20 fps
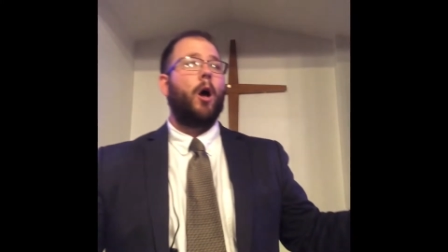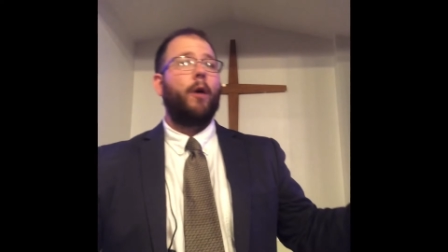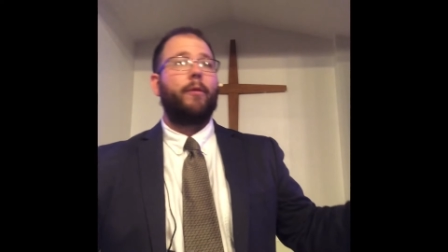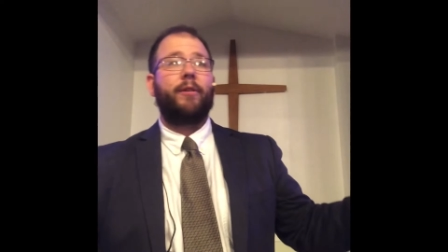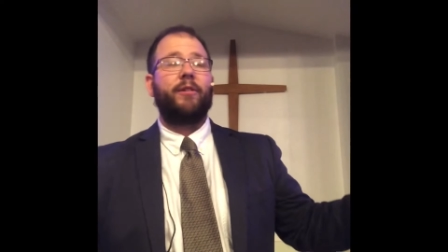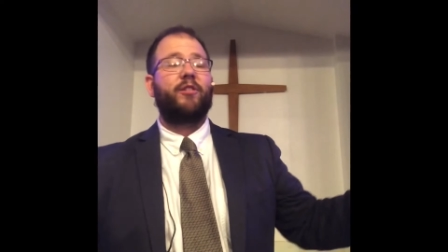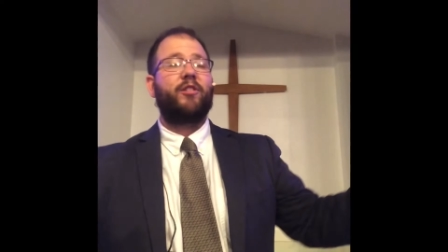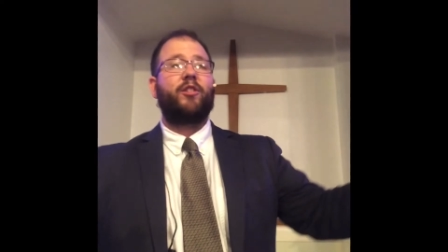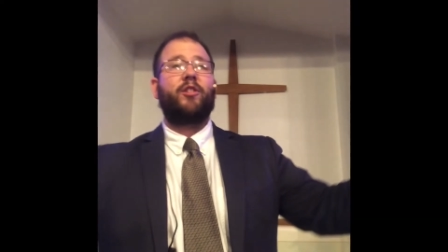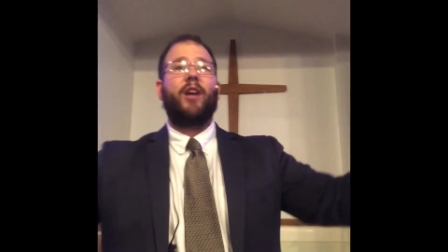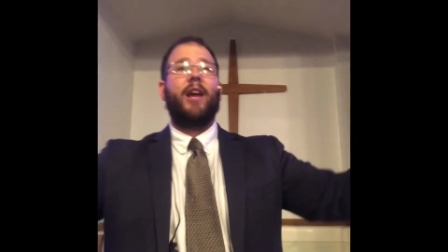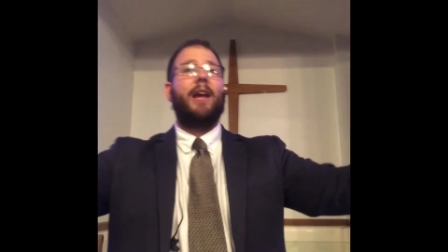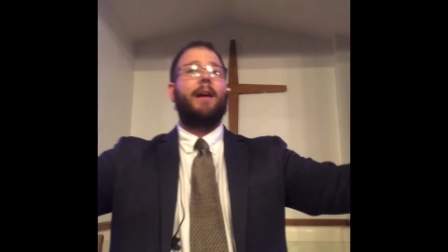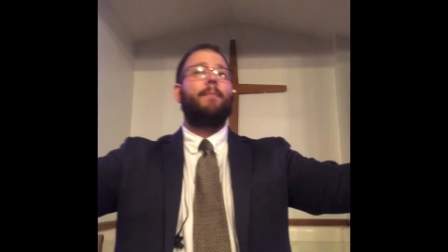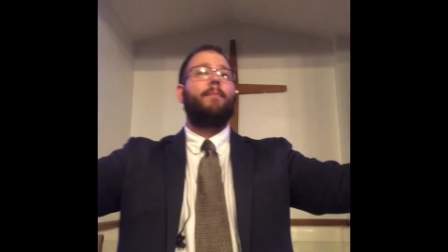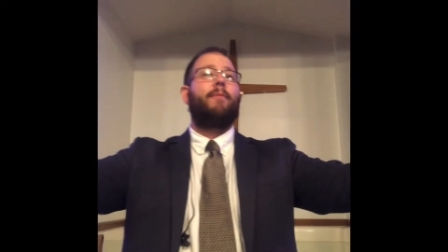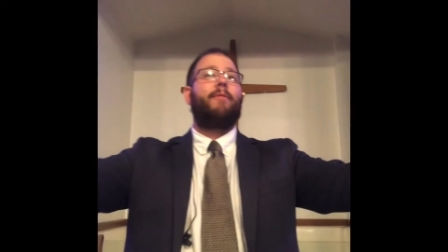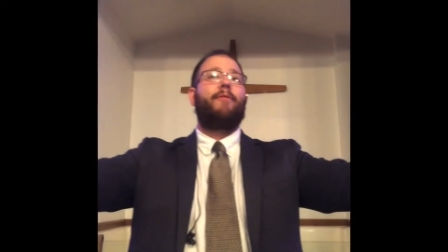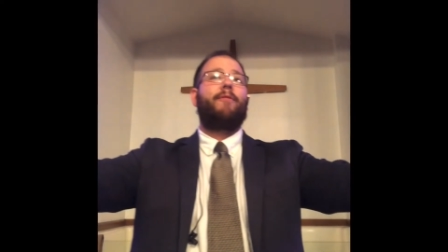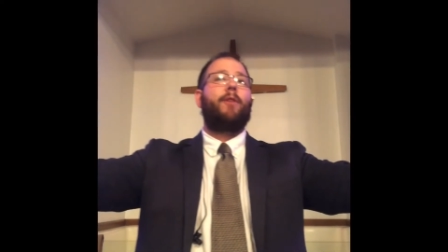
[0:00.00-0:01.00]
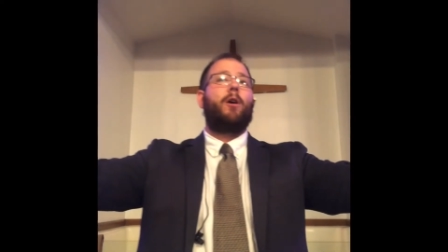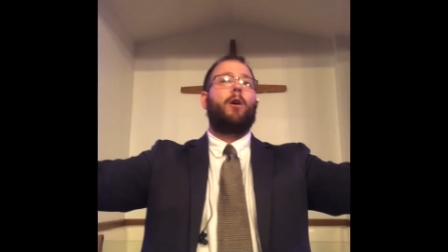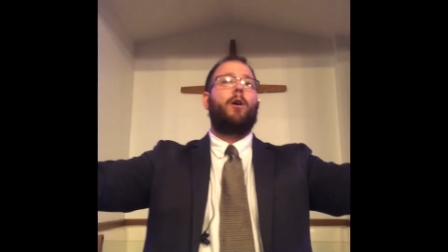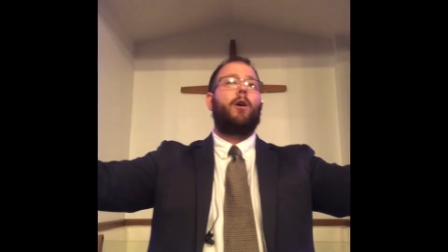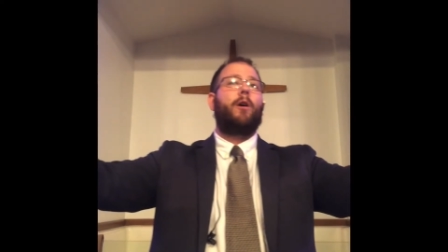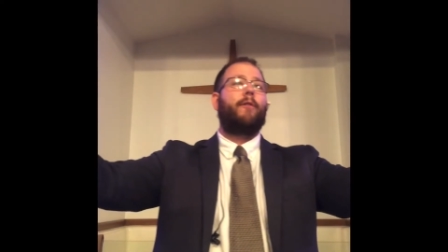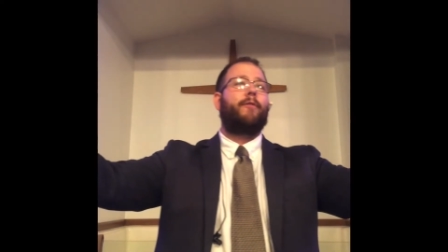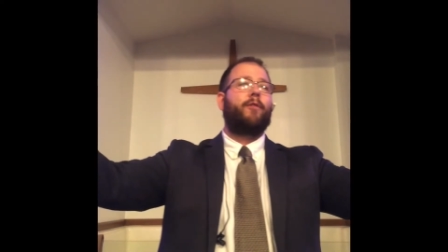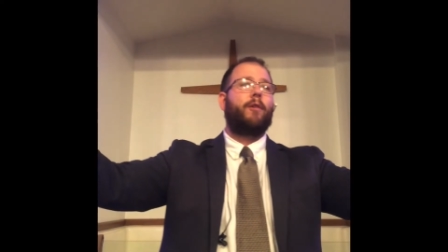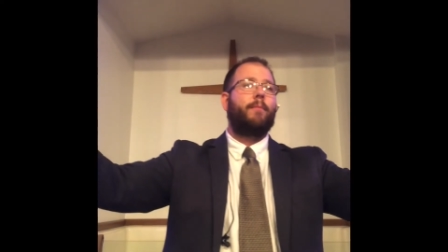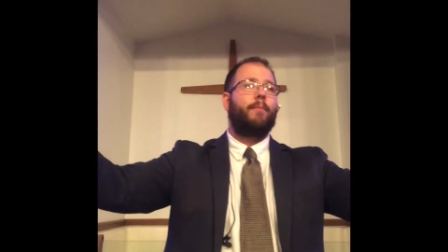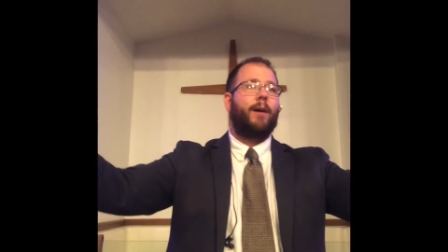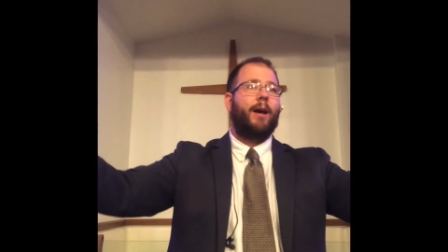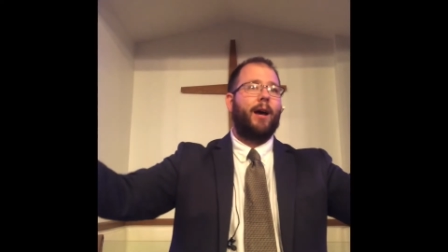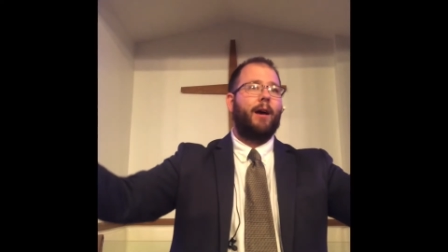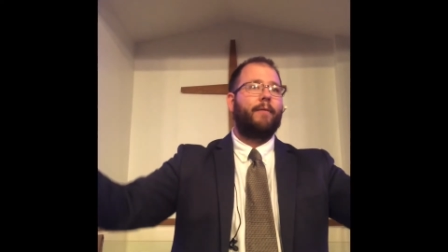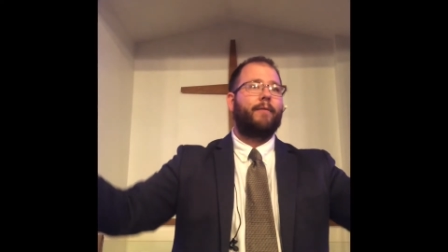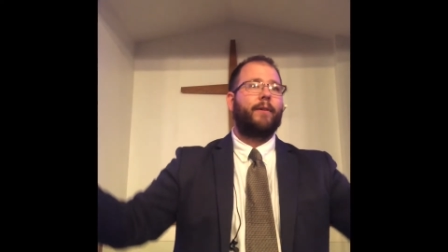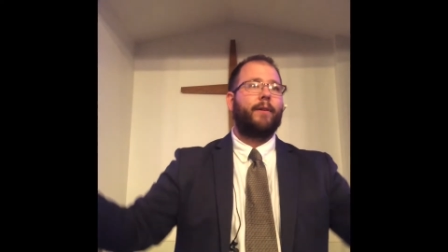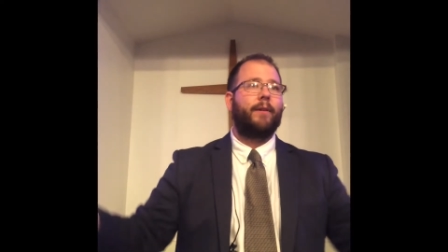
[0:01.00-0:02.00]
the same fall from
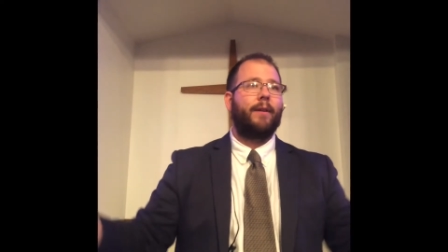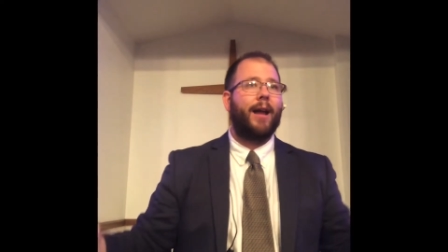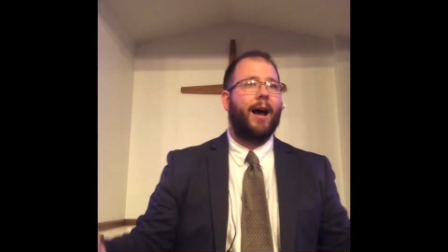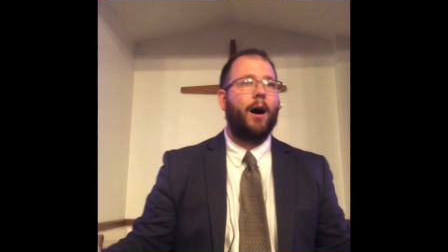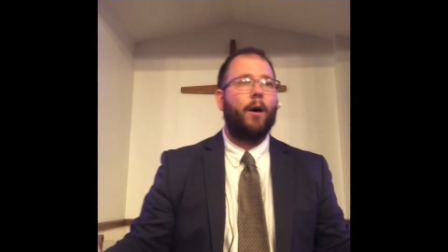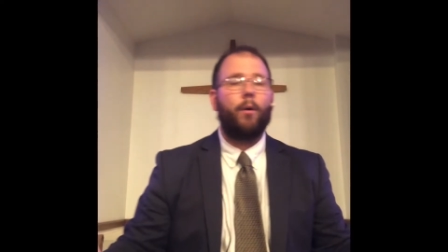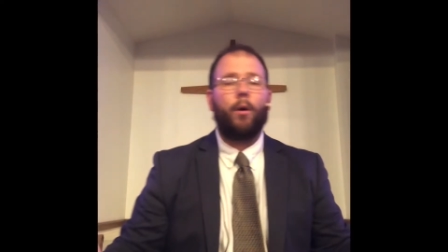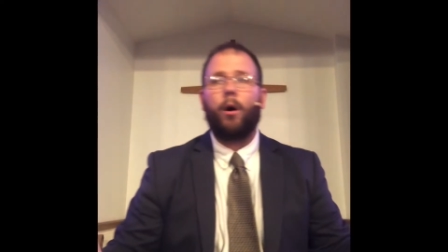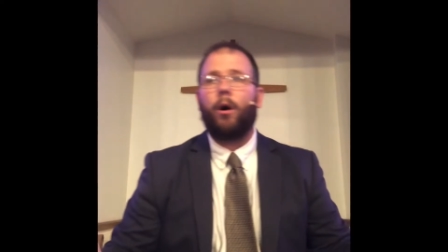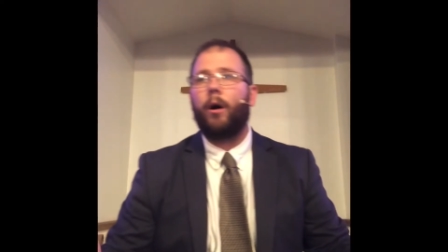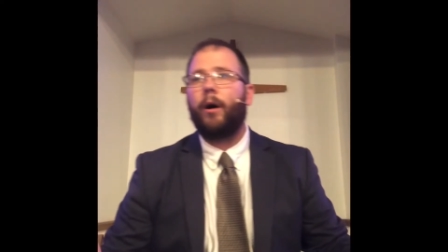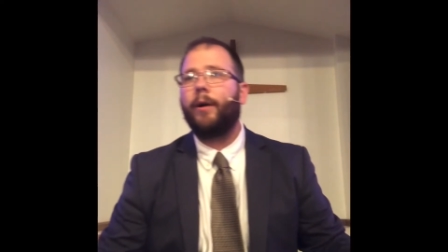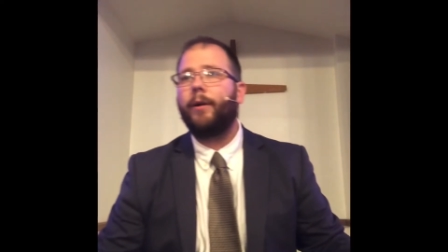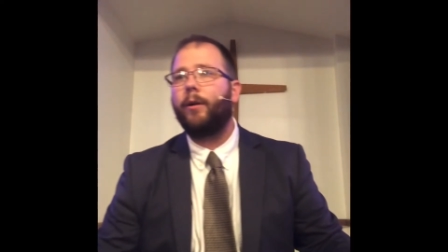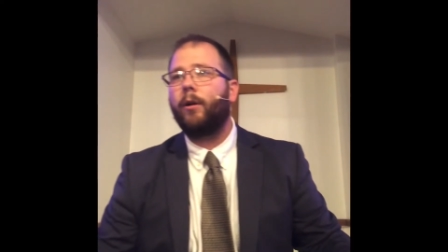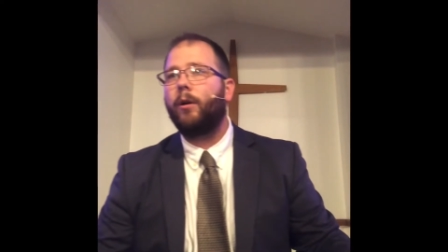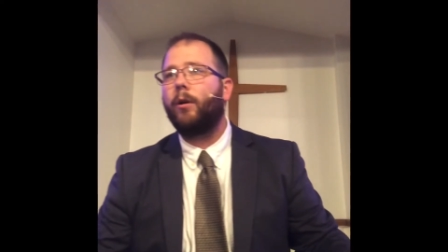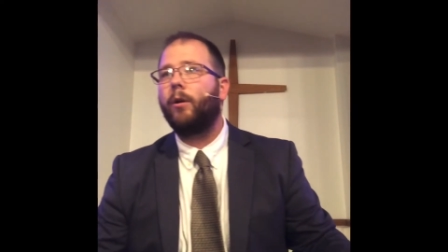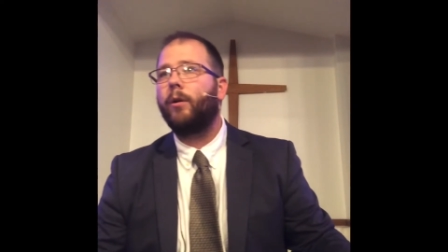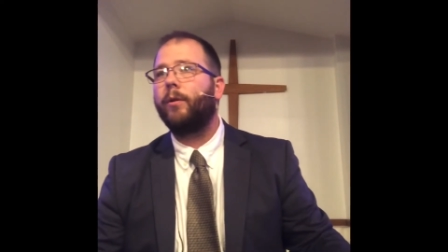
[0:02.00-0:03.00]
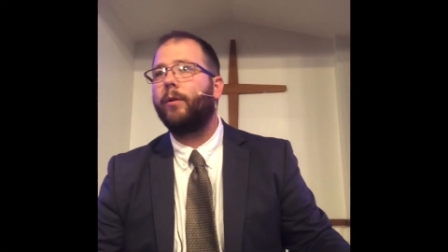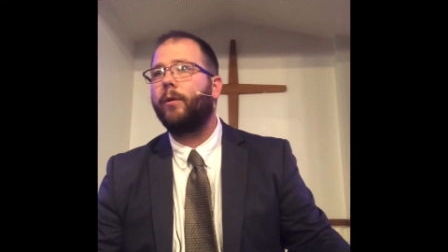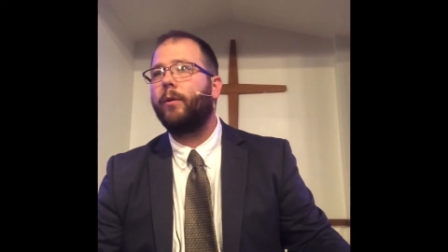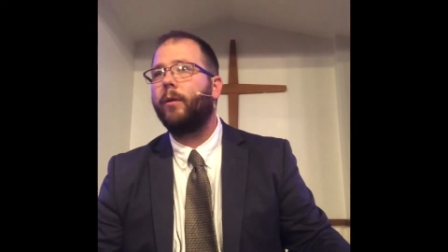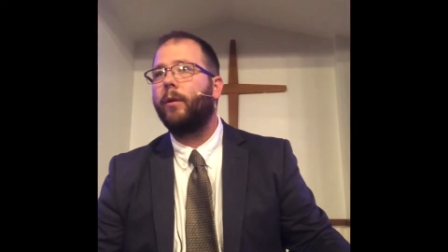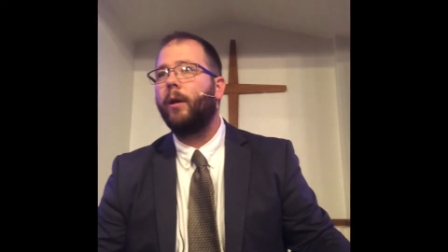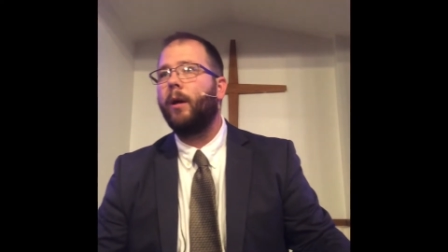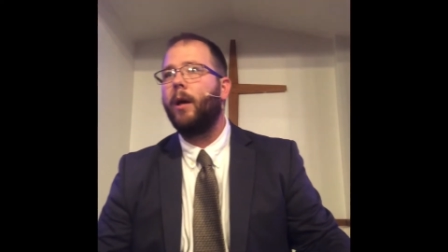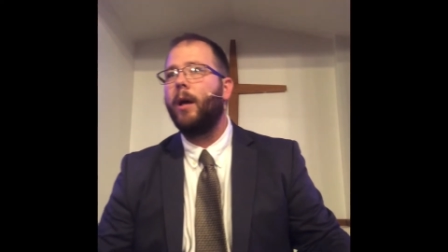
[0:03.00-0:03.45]
heaven now on earth.